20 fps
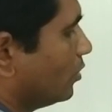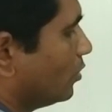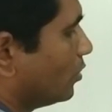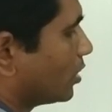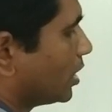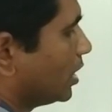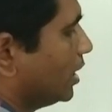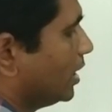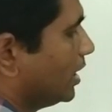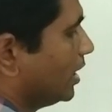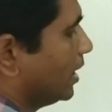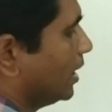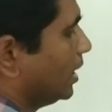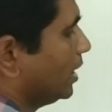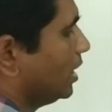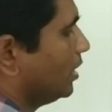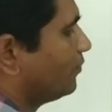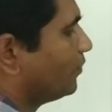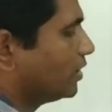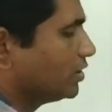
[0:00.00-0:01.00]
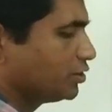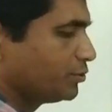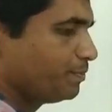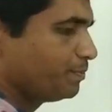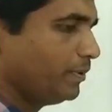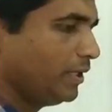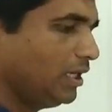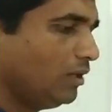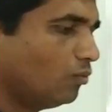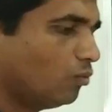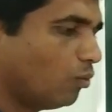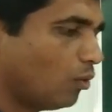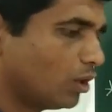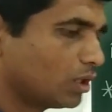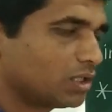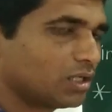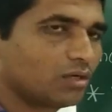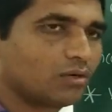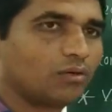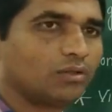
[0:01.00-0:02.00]
Okay, if I spill
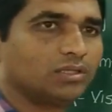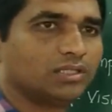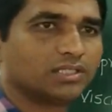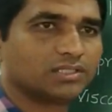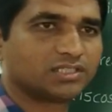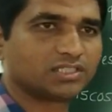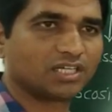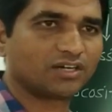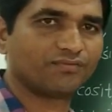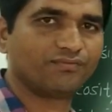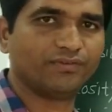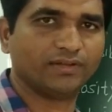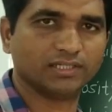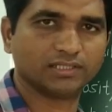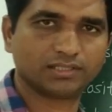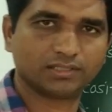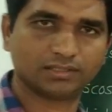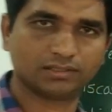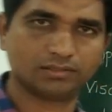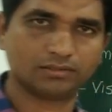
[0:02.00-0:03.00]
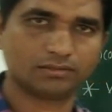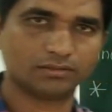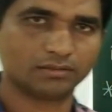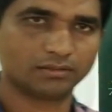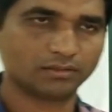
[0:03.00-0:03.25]
water on the surface,